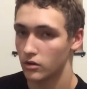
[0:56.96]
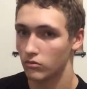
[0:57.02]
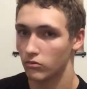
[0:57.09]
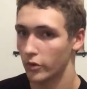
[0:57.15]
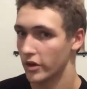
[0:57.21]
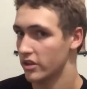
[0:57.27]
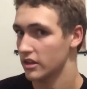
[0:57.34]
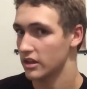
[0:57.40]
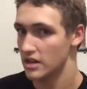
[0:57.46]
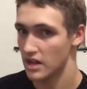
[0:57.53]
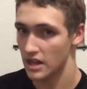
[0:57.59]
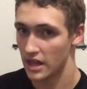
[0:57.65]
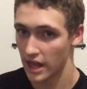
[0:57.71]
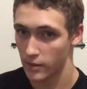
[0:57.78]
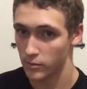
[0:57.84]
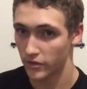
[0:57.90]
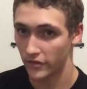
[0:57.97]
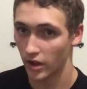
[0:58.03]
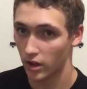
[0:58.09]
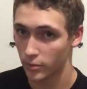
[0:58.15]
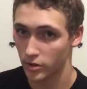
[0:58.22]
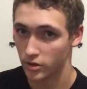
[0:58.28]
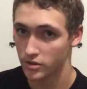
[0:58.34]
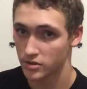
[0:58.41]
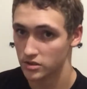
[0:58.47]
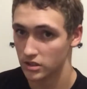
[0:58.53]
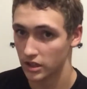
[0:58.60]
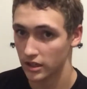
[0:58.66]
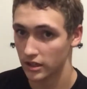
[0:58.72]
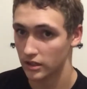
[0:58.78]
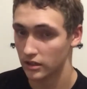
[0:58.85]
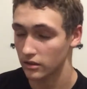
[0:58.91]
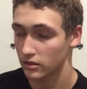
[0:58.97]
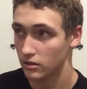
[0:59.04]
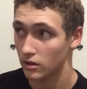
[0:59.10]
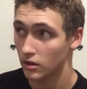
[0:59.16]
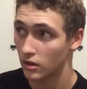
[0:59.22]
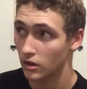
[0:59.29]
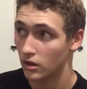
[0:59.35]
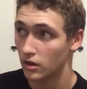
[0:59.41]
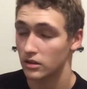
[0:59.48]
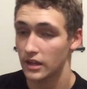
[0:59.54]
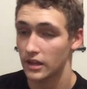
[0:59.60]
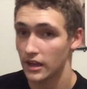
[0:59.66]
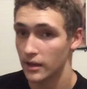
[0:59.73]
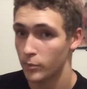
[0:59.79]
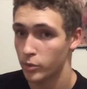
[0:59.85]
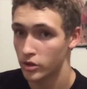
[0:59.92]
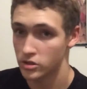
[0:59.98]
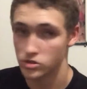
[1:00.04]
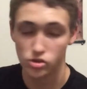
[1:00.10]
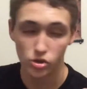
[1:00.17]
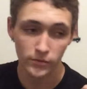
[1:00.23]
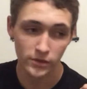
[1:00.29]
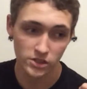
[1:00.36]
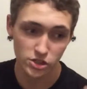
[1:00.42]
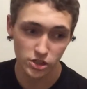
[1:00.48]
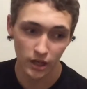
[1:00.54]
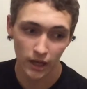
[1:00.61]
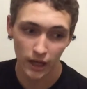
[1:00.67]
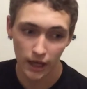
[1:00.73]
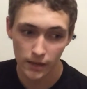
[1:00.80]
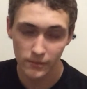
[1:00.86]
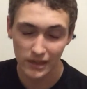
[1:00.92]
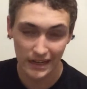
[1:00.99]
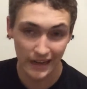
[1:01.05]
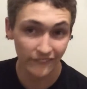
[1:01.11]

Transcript: with indie game developers, like they put so much time and